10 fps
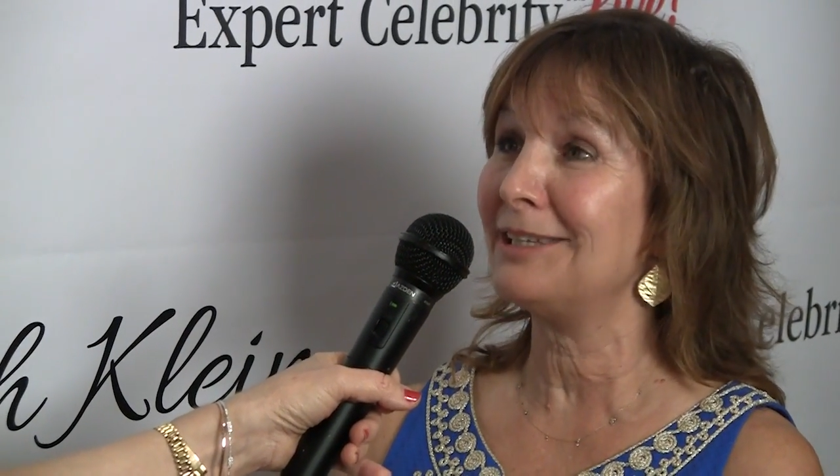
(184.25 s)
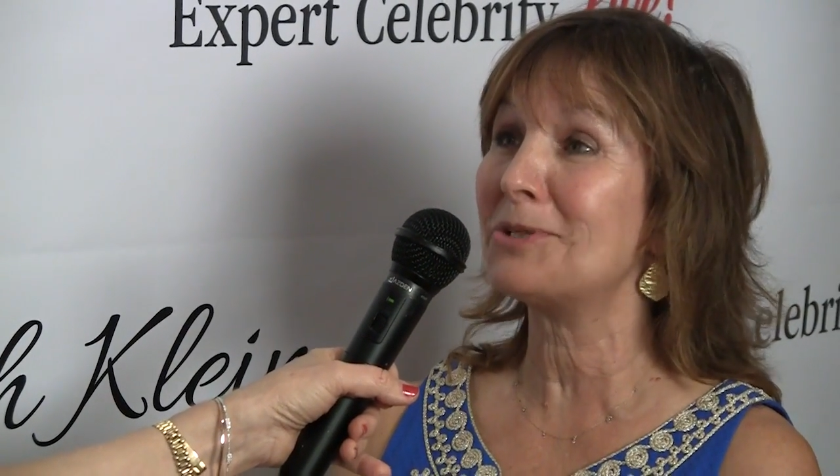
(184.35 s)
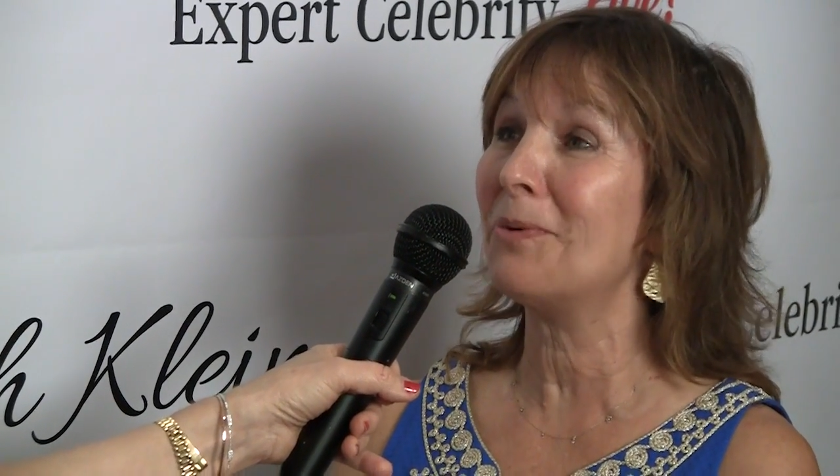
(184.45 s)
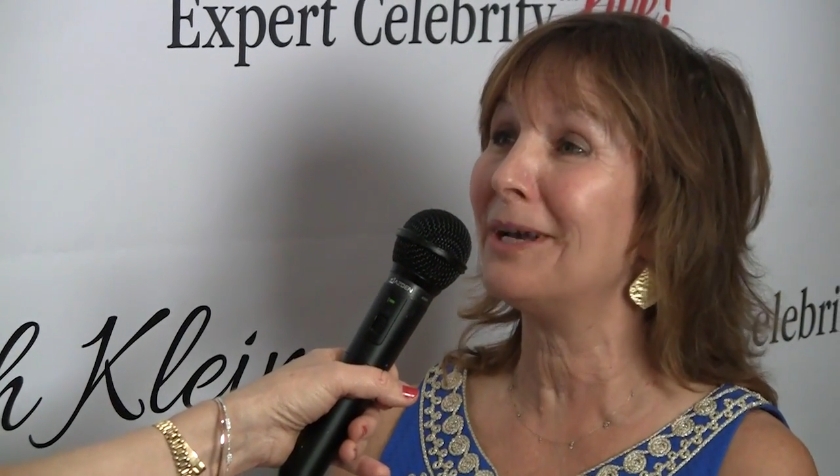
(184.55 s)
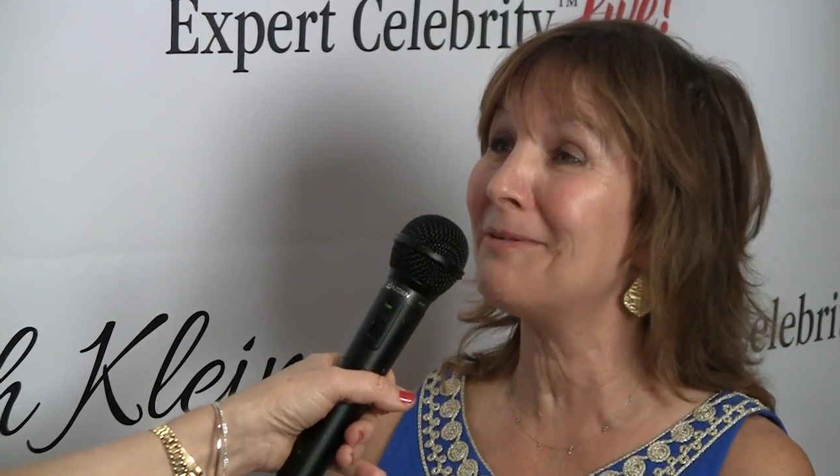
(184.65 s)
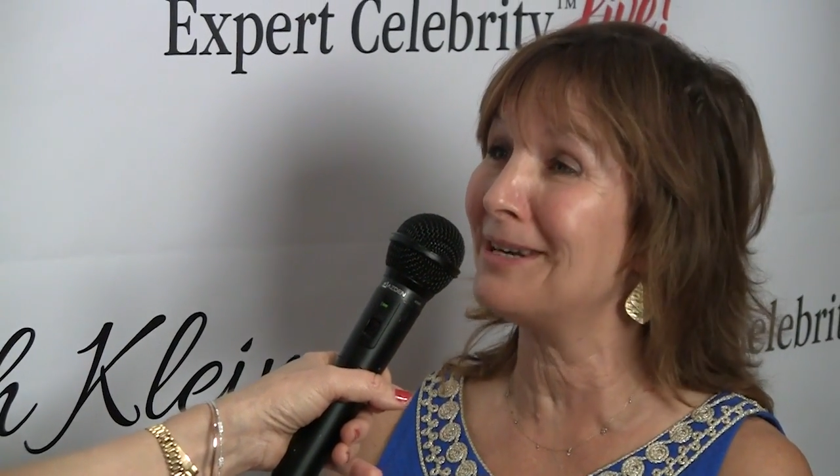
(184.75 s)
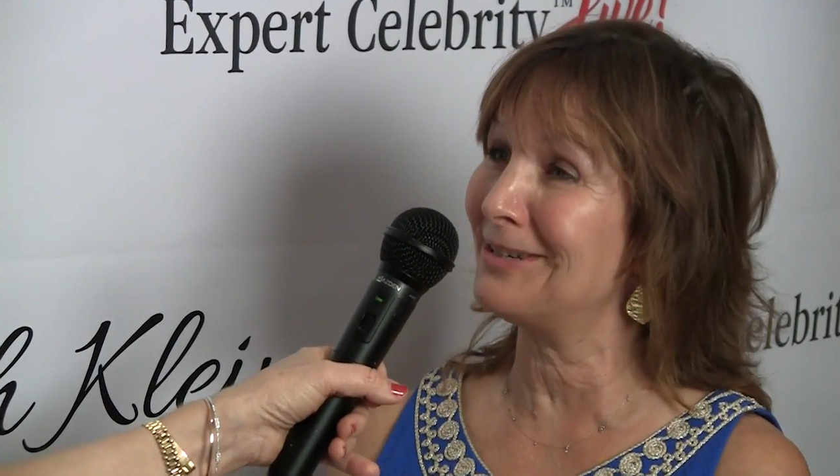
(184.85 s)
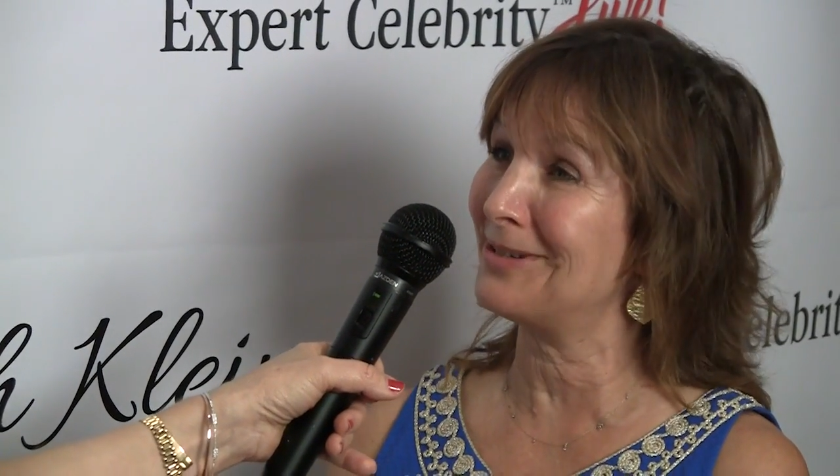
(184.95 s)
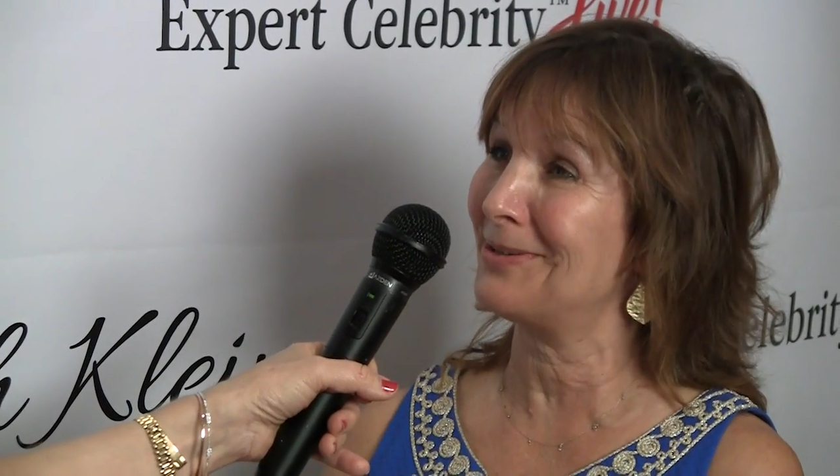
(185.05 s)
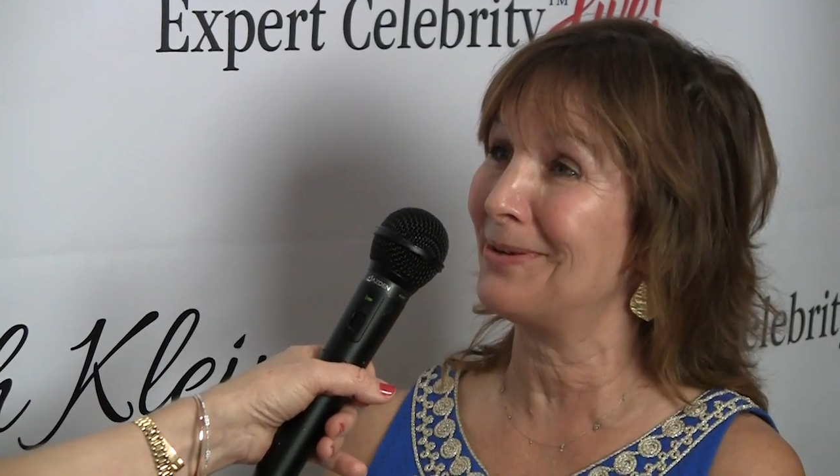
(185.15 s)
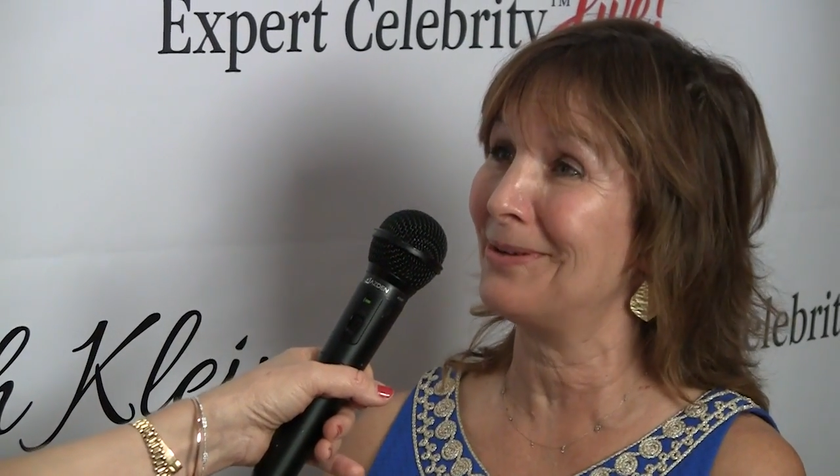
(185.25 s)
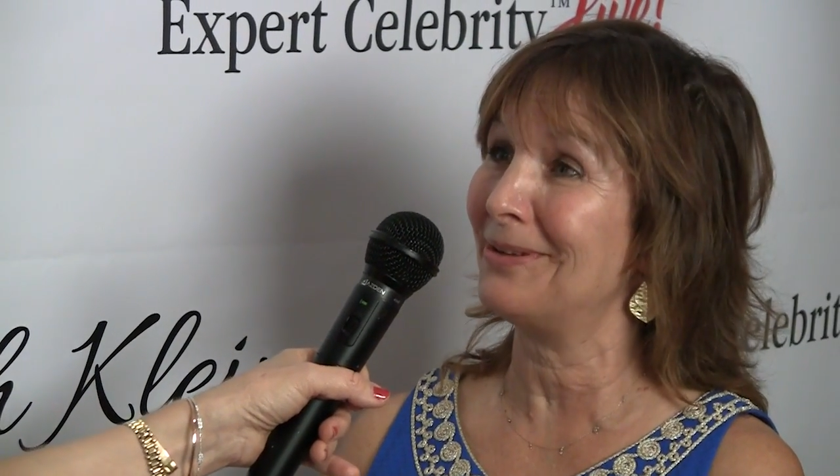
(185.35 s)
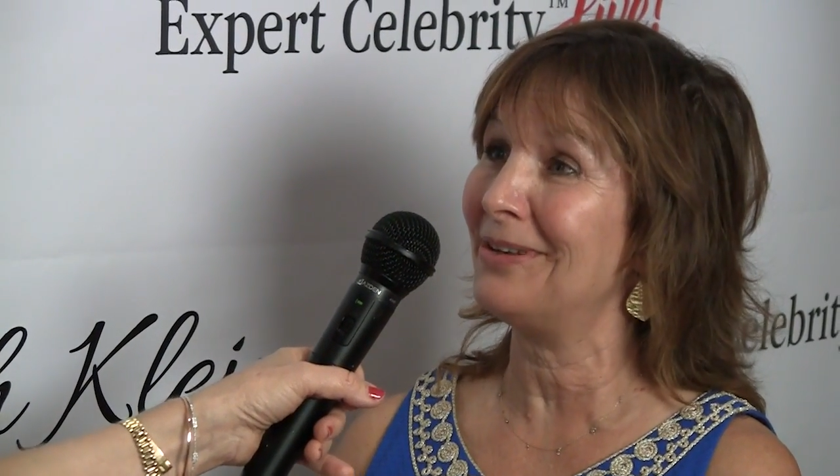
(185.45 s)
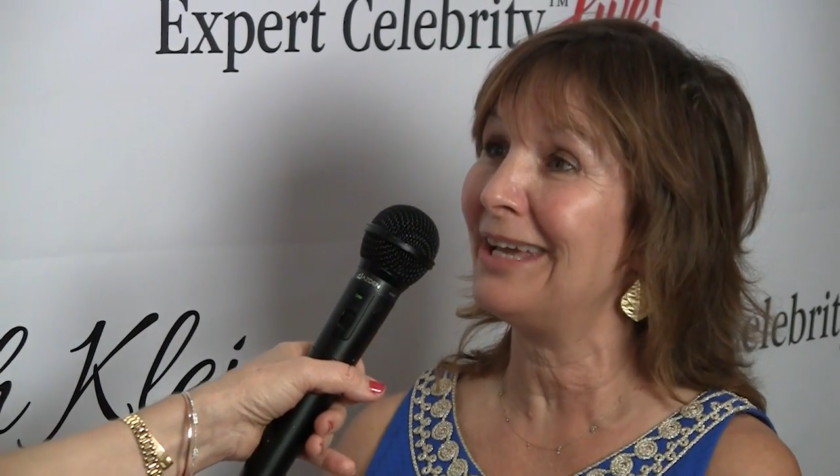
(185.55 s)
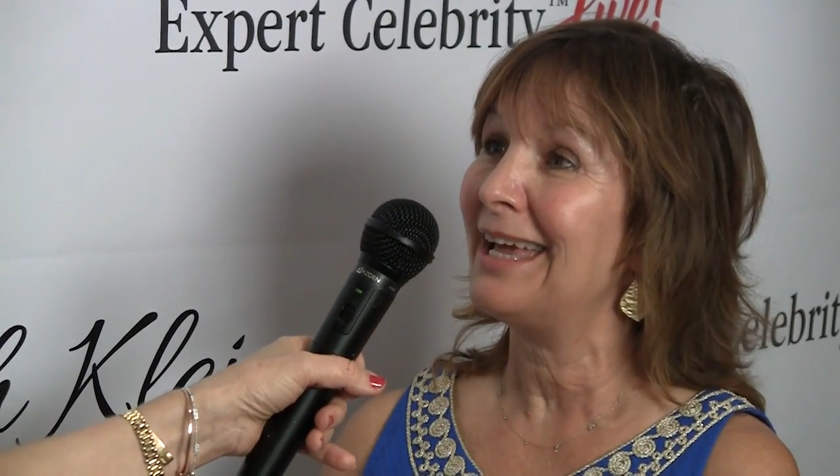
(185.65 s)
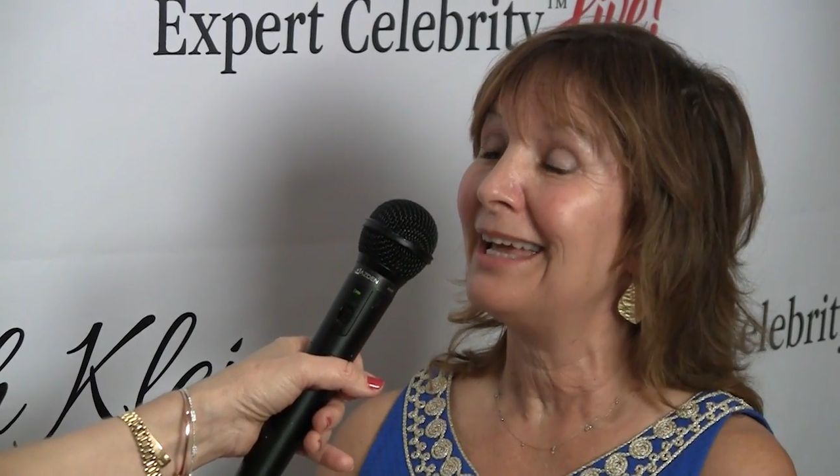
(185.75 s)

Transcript: He's 21 years old.